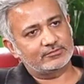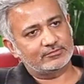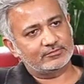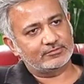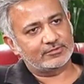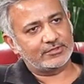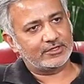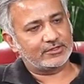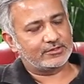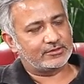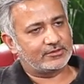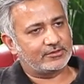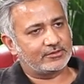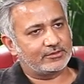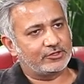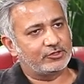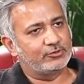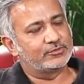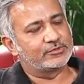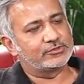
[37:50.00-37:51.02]
that
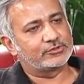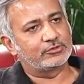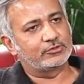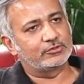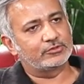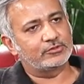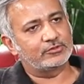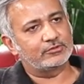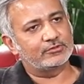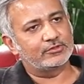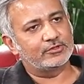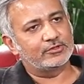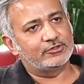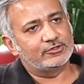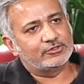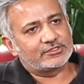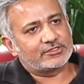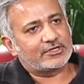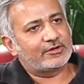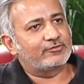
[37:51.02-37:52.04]
humans go through.
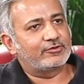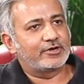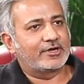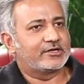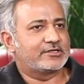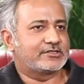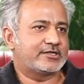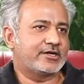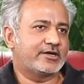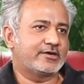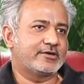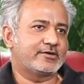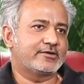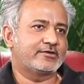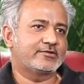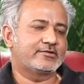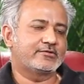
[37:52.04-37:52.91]
You just have to understand it.